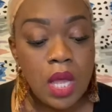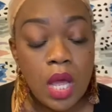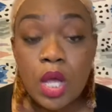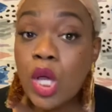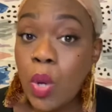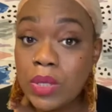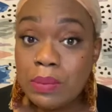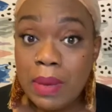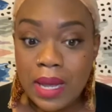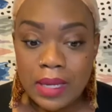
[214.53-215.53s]
Ghost
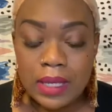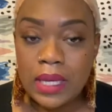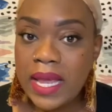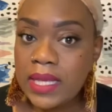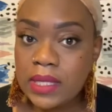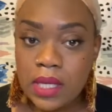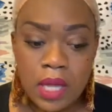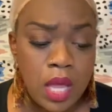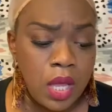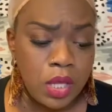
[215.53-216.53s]
Bond Classic.
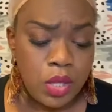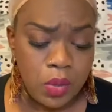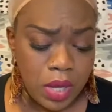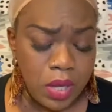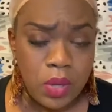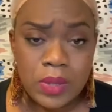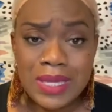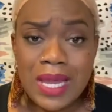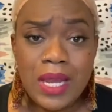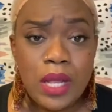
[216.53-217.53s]
You can use
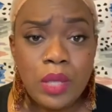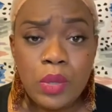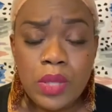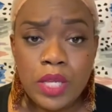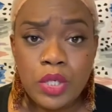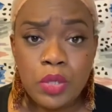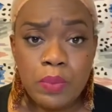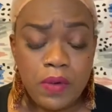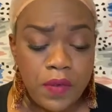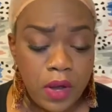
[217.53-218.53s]
any glue that you
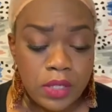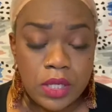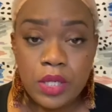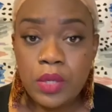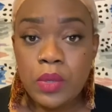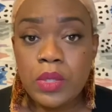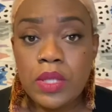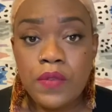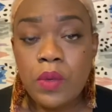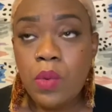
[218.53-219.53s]
prefer to use.
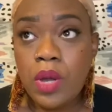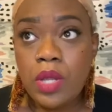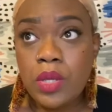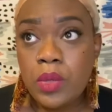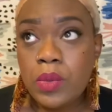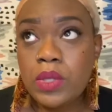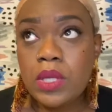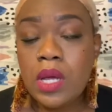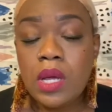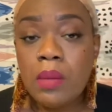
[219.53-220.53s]
If you want to use
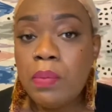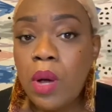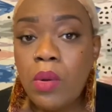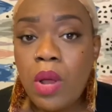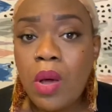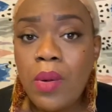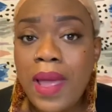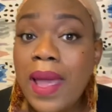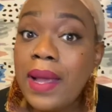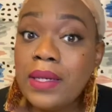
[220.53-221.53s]
Bold Hold
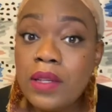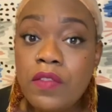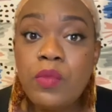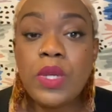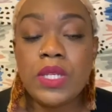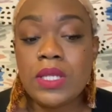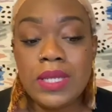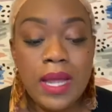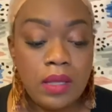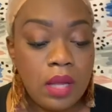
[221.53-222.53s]
Active, which is
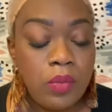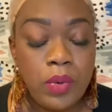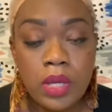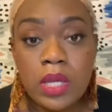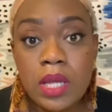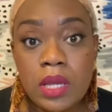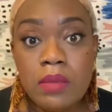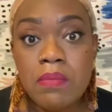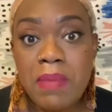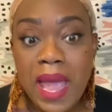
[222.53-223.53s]
like a really good
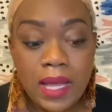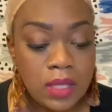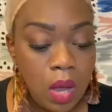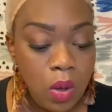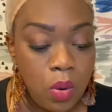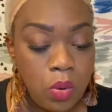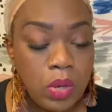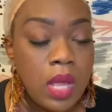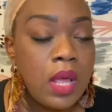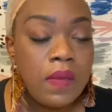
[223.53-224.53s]
max hold,
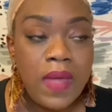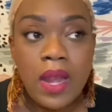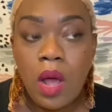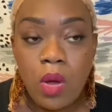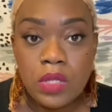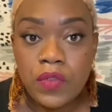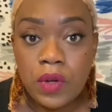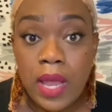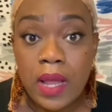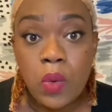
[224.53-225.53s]
that holds for
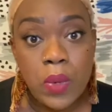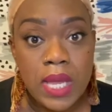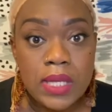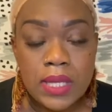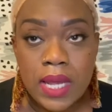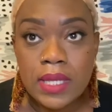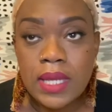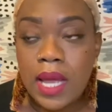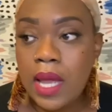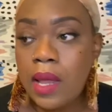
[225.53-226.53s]
like weeks at a
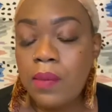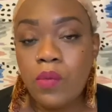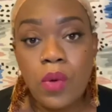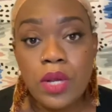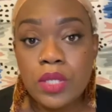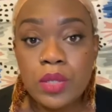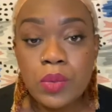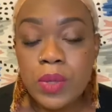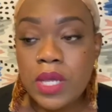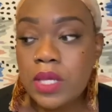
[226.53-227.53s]
time, 1 to 2
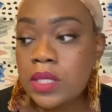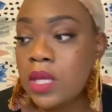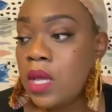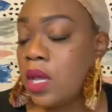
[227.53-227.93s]
weeks.